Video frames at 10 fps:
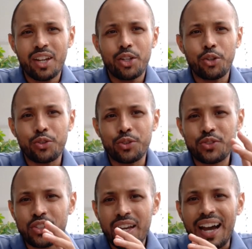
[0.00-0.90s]
you
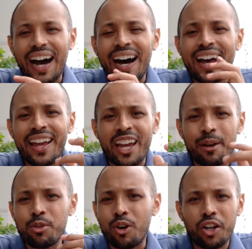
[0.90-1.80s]
use I
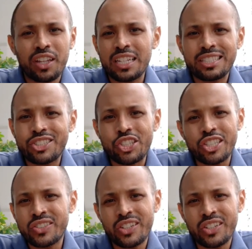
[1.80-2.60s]
am, you are, he is, she is,